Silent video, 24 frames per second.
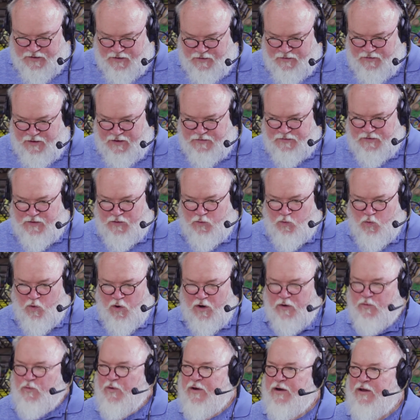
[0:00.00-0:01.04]
an
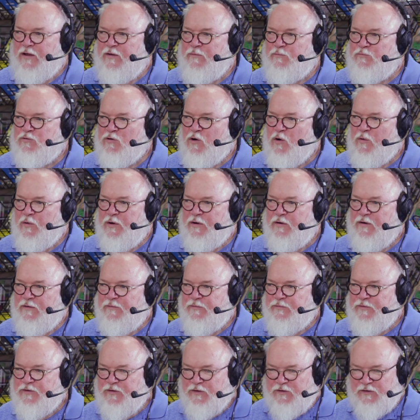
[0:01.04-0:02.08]
award-winning brewer
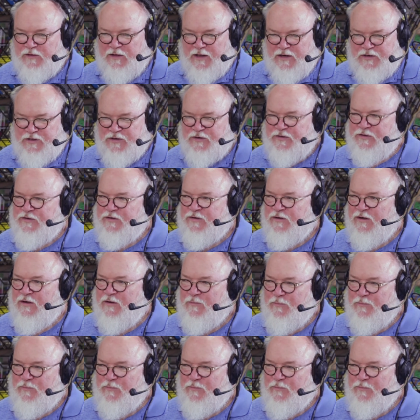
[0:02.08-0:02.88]
of delicious